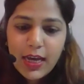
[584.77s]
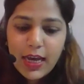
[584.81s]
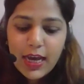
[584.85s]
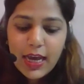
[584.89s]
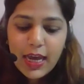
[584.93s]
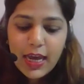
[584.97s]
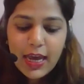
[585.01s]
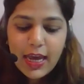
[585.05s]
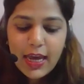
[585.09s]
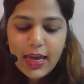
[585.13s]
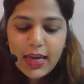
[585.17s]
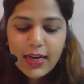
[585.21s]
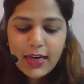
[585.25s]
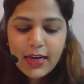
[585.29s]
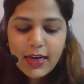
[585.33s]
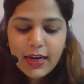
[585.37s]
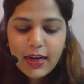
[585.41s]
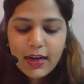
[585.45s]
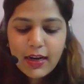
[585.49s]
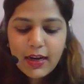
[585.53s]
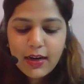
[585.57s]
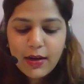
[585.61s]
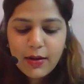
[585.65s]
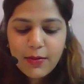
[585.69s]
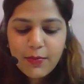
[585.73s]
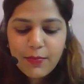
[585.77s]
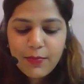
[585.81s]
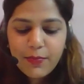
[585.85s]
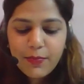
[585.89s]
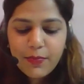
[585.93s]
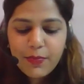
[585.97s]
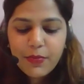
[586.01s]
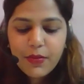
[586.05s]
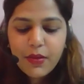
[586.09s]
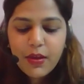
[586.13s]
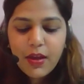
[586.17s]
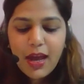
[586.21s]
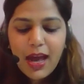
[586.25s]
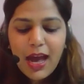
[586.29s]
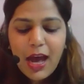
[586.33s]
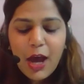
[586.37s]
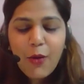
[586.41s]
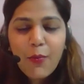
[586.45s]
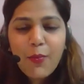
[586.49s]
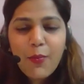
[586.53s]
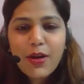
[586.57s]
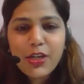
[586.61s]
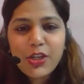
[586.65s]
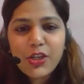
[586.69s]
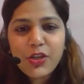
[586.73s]
And how
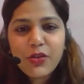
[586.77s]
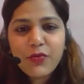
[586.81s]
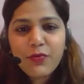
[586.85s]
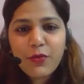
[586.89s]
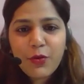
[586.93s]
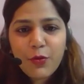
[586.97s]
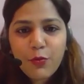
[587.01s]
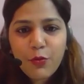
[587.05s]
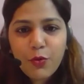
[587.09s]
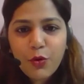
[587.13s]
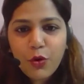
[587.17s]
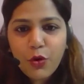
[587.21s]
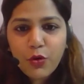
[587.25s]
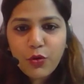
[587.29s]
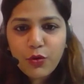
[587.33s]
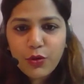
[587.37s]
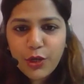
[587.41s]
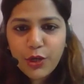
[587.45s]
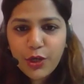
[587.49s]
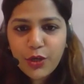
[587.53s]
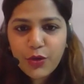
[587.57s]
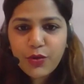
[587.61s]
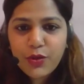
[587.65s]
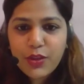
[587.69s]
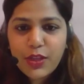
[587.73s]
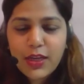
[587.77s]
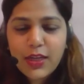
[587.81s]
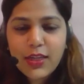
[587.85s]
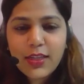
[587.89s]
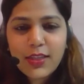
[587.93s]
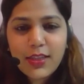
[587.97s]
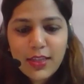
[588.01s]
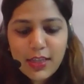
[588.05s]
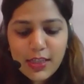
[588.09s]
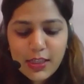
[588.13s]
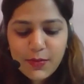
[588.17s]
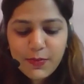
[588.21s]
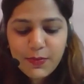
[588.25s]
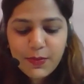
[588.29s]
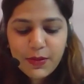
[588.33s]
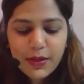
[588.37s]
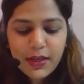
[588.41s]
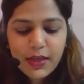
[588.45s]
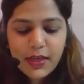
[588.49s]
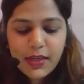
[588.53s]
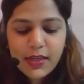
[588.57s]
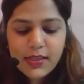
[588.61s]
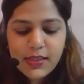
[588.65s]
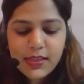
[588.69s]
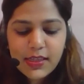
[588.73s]
much of a role do you think this
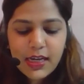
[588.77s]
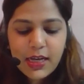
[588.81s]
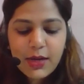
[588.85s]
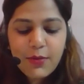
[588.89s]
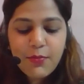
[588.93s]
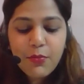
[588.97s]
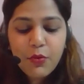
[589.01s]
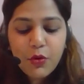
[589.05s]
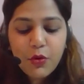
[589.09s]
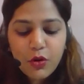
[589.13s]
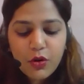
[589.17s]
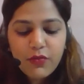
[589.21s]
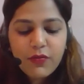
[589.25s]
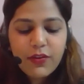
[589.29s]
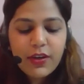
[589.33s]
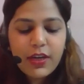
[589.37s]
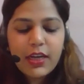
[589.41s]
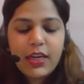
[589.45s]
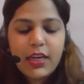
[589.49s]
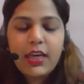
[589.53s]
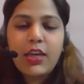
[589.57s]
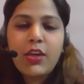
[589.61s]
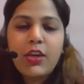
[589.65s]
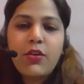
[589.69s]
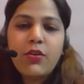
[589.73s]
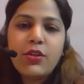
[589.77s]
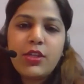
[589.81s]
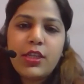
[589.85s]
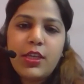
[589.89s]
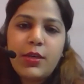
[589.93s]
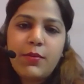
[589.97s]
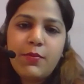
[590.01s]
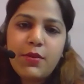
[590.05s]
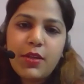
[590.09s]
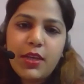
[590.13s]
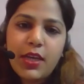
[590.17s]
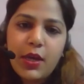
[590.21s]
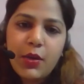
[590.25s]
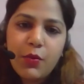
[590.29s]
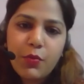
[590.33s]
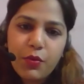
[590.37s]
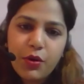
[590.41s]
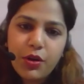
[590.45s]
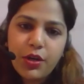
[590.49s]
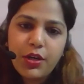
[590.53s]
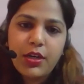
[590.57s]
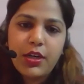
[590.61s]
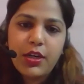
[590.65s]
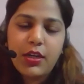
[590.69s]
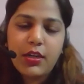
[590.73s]
plays in motivating your team to get
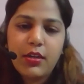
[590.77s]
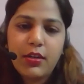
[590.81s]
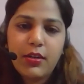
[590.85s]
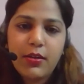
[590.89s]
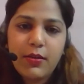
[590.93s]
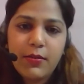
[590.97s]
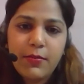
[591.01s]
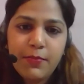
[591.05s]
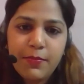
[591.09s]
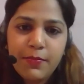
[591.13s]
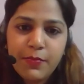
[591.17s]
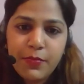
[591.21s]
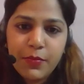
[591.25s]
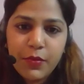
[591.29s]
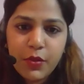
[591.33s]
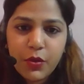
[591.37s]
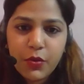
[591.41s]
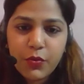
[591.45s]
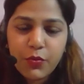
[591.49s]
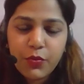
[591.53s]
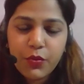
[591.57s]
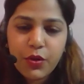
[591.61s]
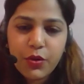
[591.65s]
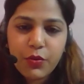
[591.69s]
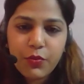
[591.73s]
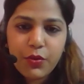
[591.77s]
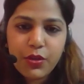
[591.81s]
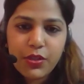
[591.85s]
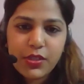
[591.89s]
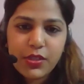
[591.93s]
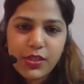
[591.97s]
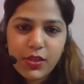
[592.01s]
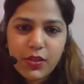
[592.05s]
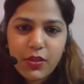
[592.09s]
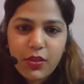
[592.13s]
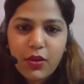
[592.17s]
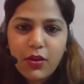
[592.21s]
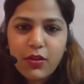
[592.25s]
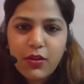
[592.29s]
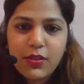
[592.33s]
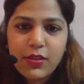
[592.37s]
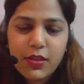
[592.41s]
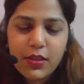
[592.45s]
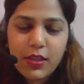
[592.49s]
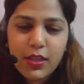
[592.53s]
work done? What's your thoughts